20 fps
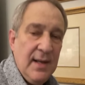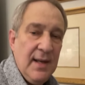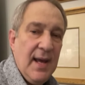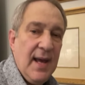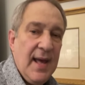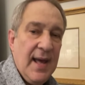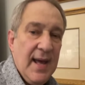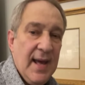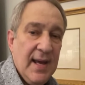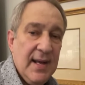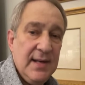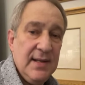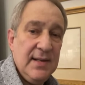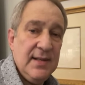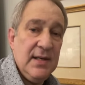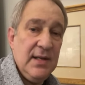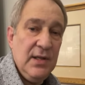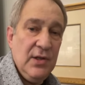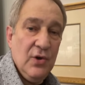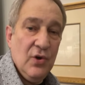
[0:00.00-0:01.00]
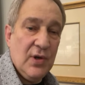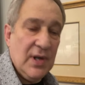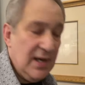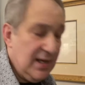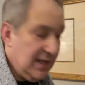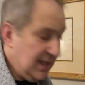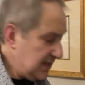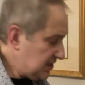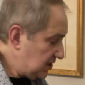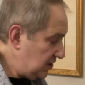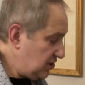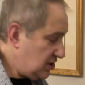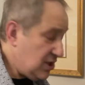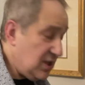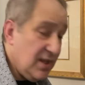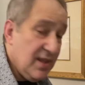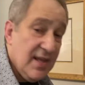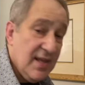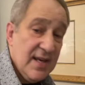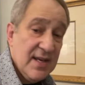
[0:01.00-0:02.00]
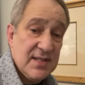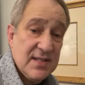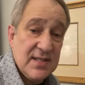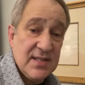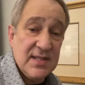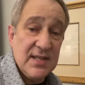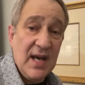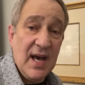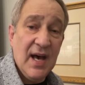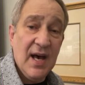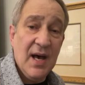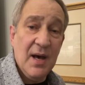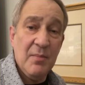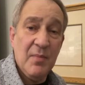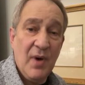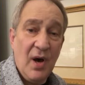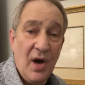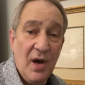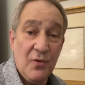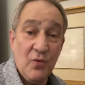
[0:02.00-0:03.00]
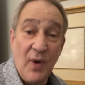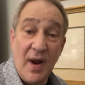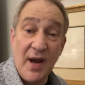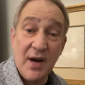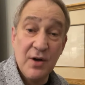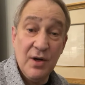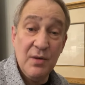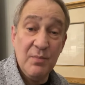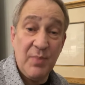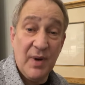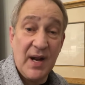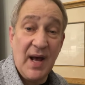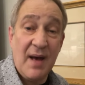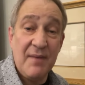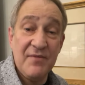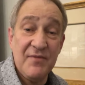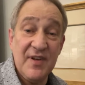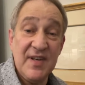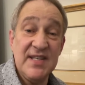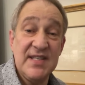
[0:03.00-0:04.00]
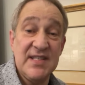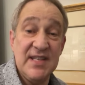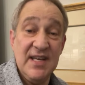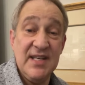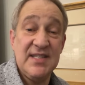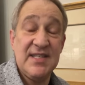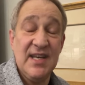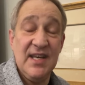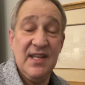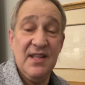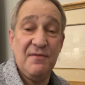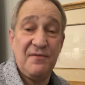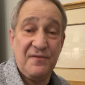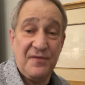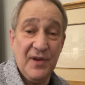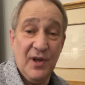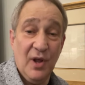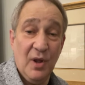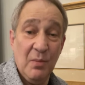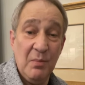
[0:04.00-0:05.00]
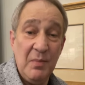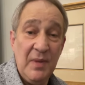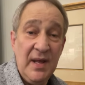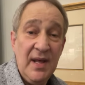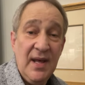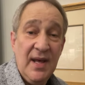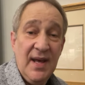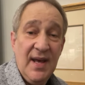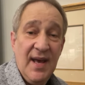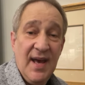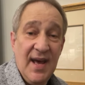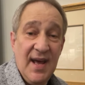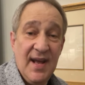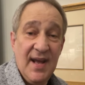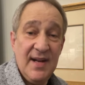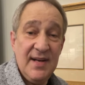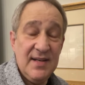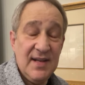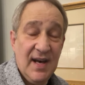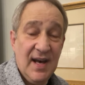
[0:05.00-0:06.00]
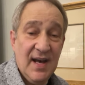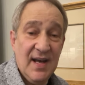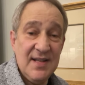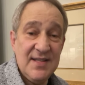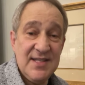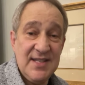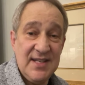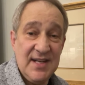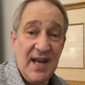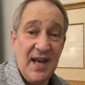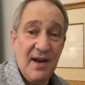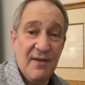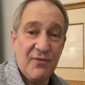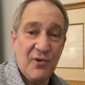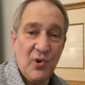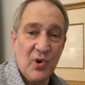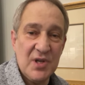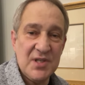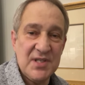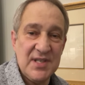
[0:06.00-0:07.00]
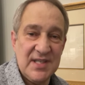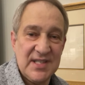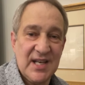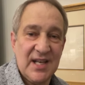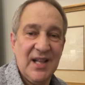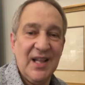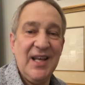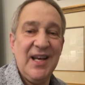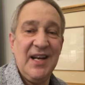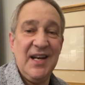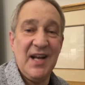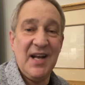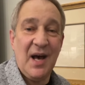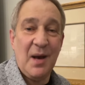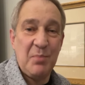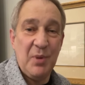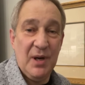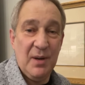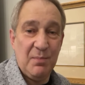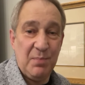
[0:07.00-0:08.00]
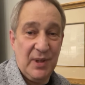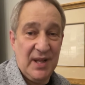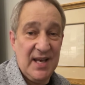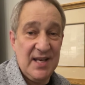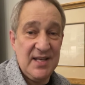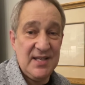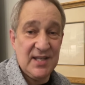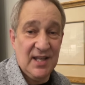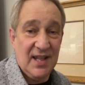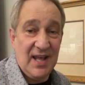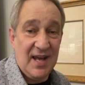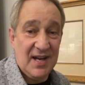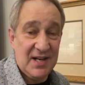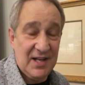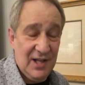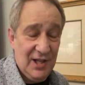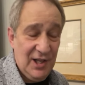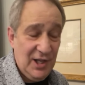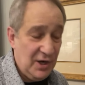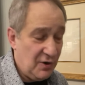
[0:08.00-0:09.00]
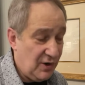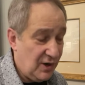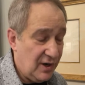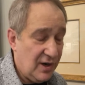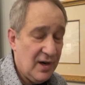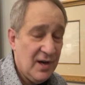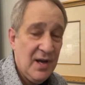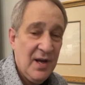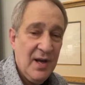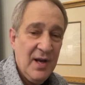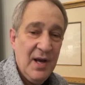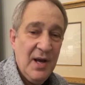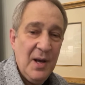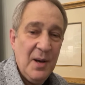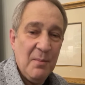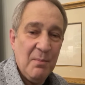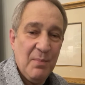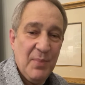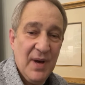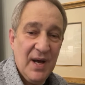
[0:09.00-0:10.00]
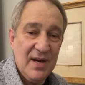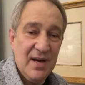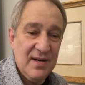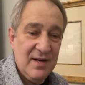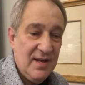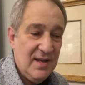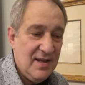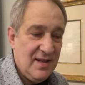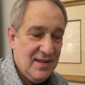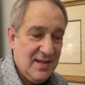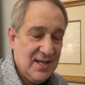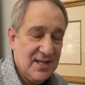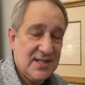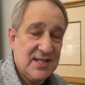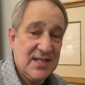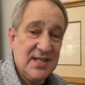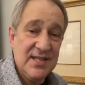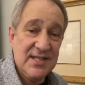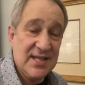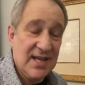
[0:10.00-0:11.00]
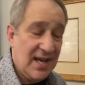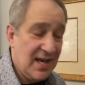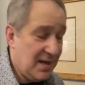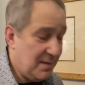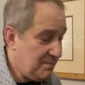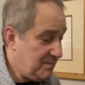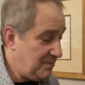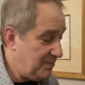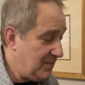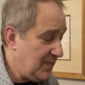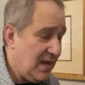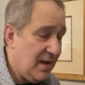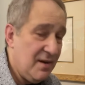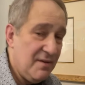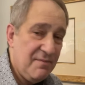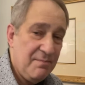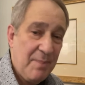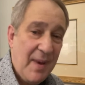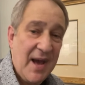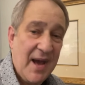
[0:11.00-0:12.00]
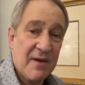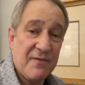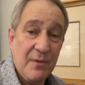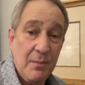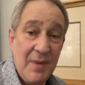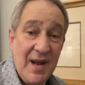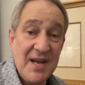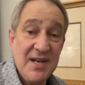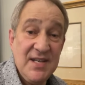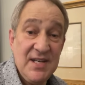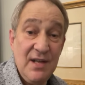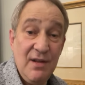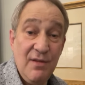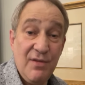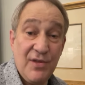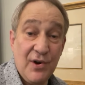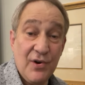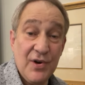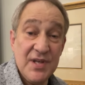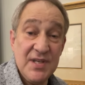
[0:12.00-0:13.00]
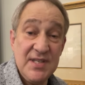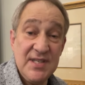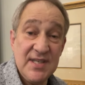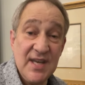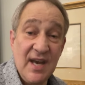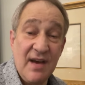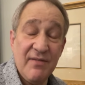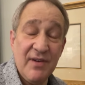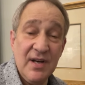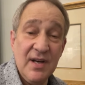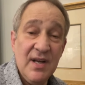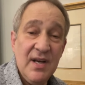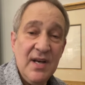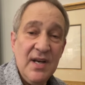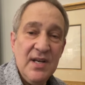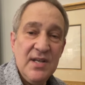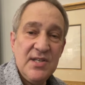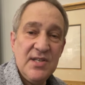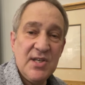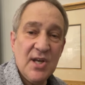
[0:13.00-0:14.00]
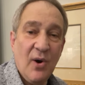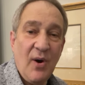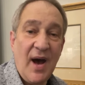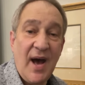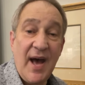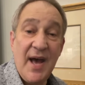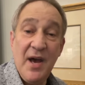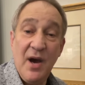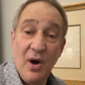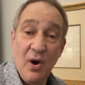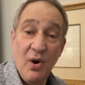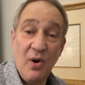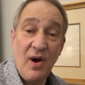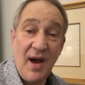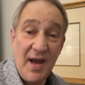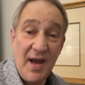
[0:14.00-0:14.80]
and you can listen to this on record, but obviously it's in the film, and today, of course, it's cleaned up and it plays a lot clearer, but this is back from 1937. So hi ho,